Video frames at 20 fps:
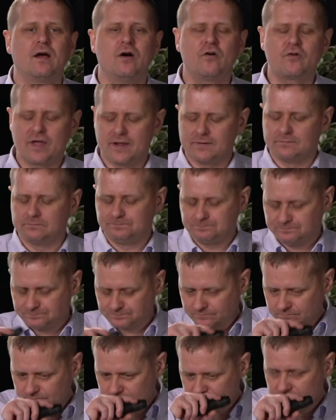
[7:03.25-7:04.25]
Okay,
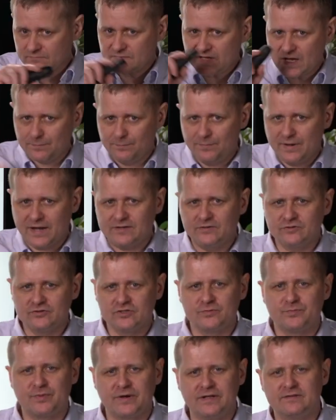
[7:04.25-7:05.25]
back to
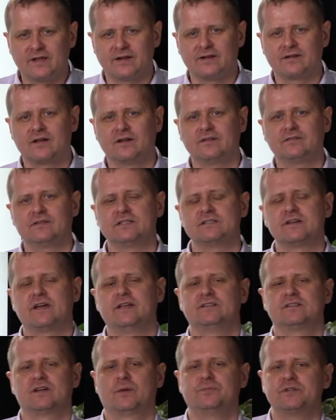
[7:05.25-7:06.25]
the print and cut
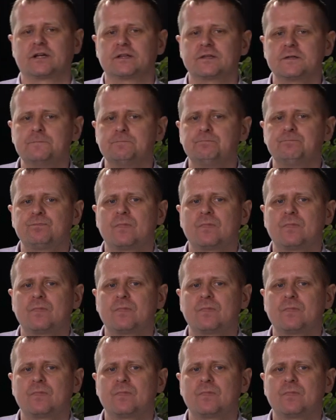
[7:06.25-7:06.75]
design subject.